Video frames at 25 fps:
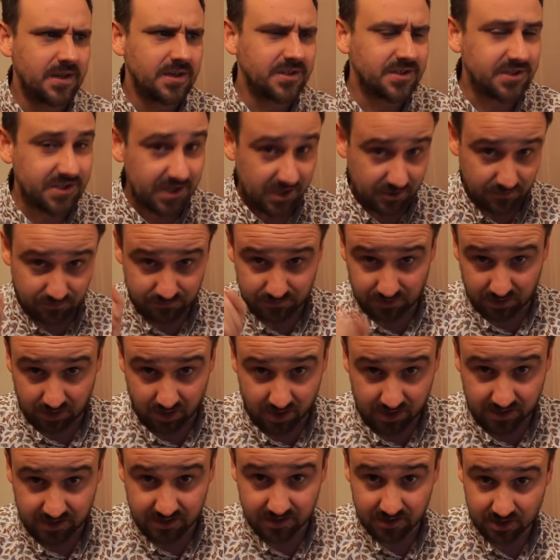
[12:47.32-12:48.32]
So,
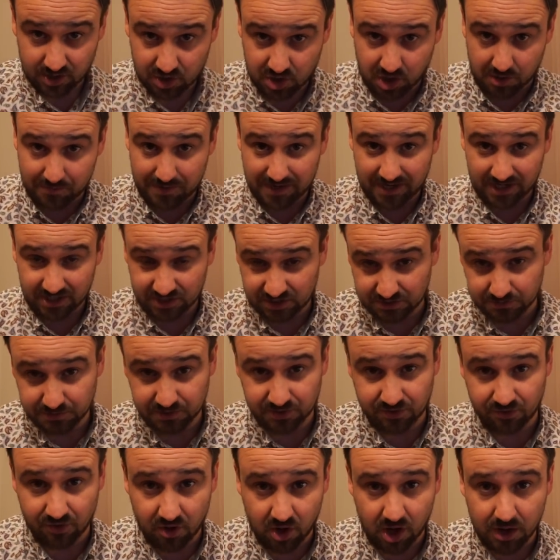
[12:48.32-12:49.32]
like, comment, and
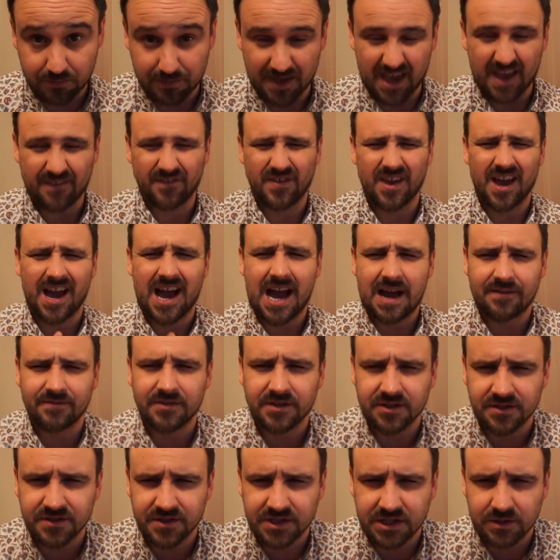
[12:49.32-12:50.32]
subscribe if you
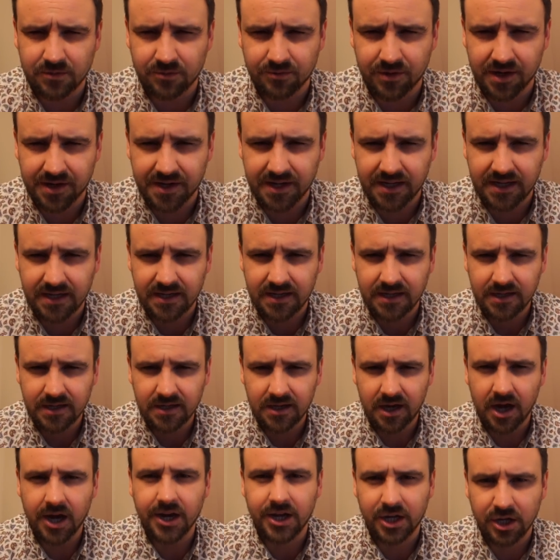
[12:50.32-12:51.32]
haven't done so already.
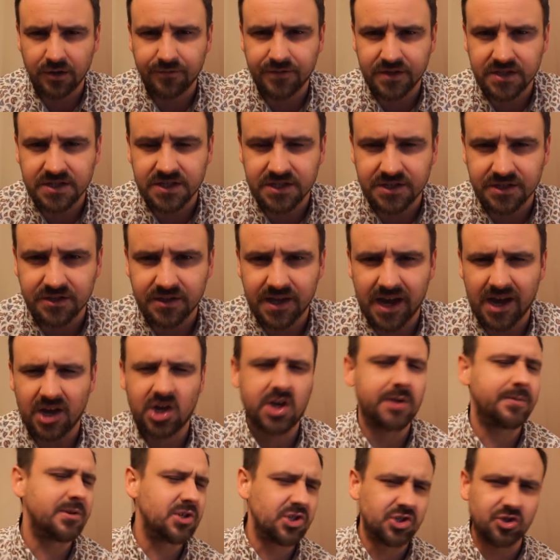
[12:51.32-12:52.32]
I'd love you to do that.
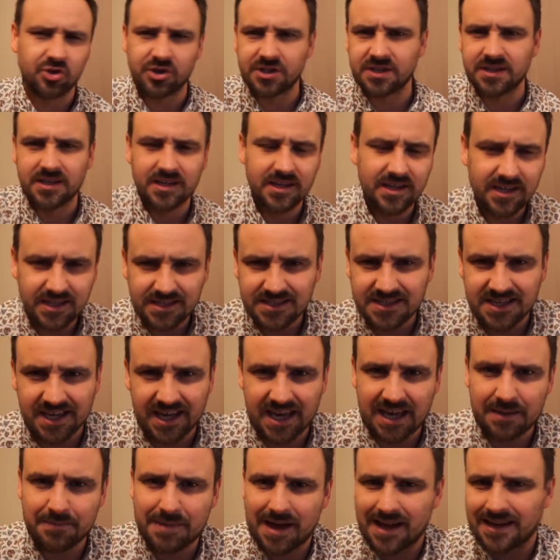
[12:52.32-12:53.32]
Come and join
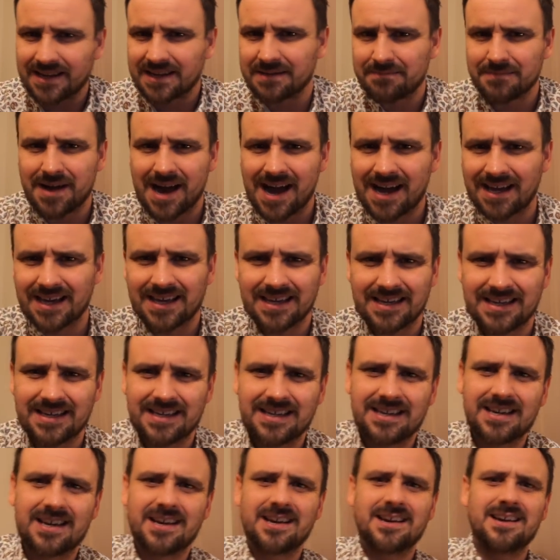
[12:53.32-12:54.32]
Team Andy Mag
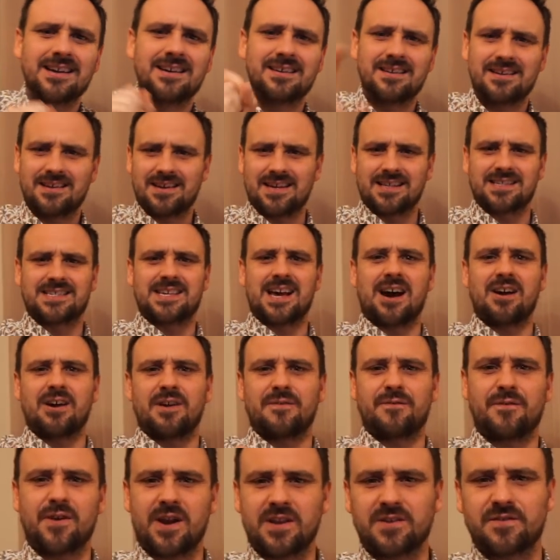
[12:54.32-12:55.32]
and tell
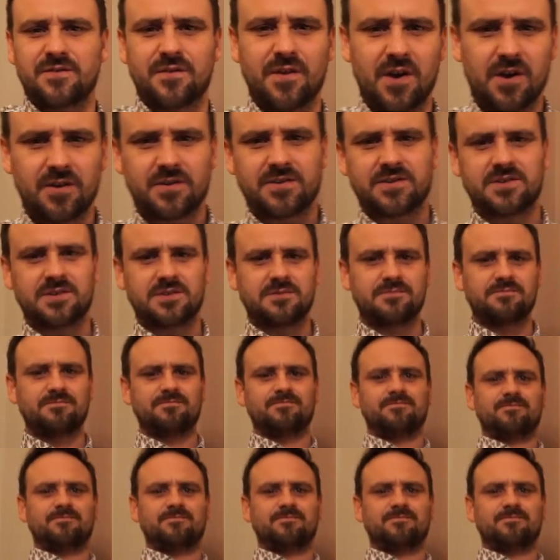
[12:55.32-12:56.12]
your friends, folks.